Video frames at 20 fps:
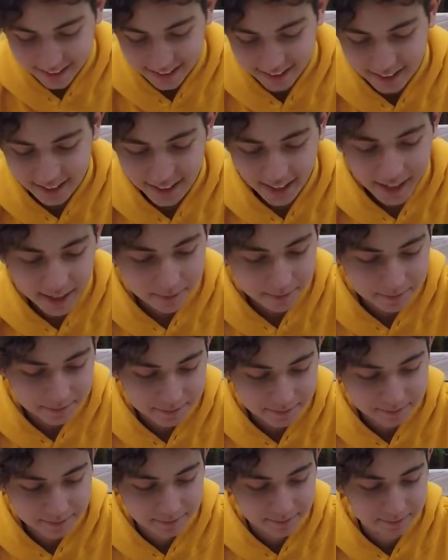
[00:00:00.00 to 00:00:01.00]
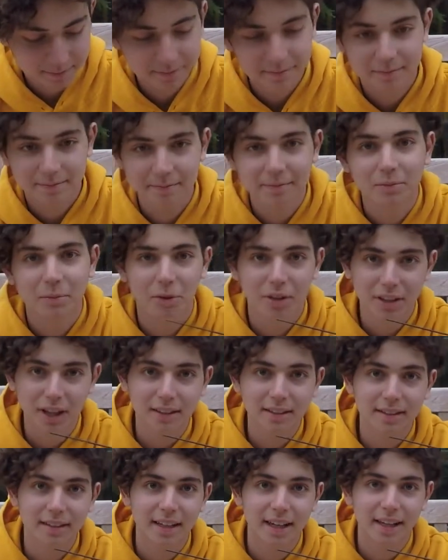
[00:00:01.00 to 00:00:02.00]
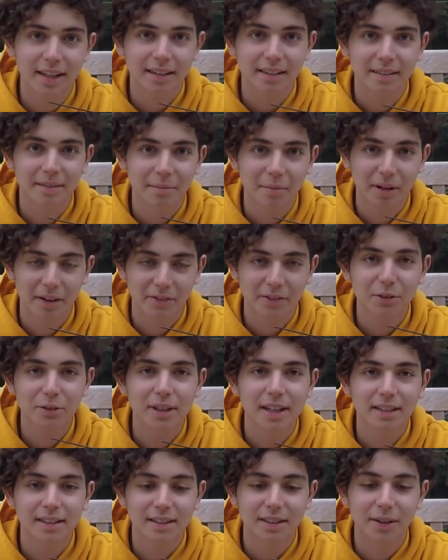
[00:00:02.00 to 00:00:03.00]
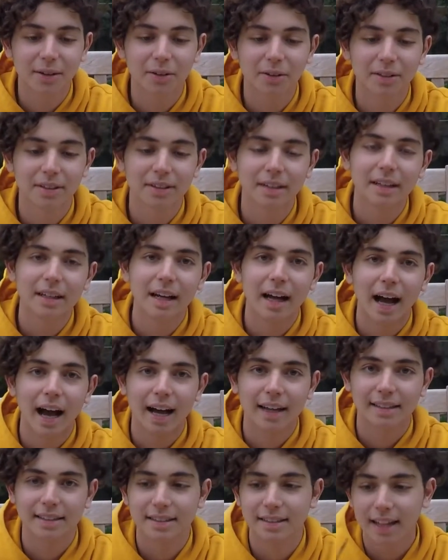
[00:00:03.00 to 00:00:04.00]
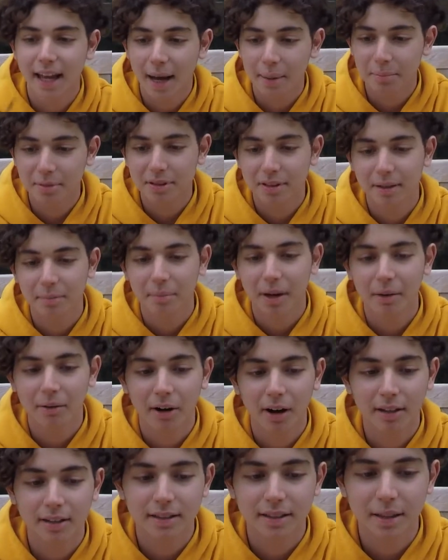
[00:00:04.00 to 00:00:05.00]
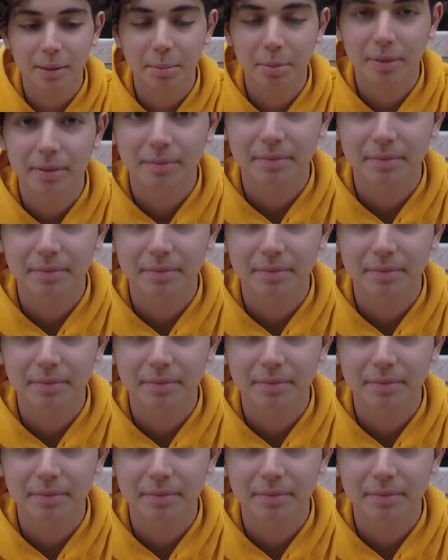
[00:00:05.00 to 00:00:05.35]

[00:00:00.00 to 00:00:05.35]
Today, well, not today, but a few days ago, I snapped my rod tip